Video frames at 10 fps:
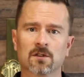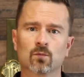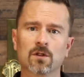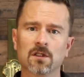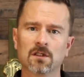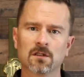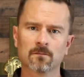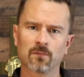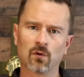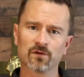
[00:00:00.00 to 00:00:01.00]
we
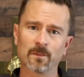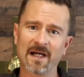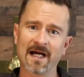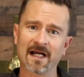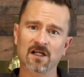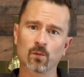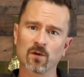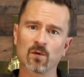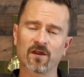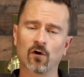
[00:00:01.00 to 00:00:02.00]
pull back, we
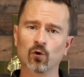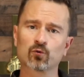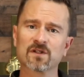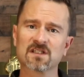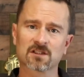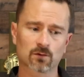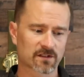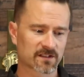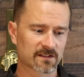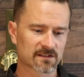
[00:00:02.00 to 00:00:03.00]
withhold
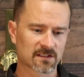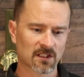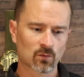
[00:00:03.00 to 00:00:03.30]
resources.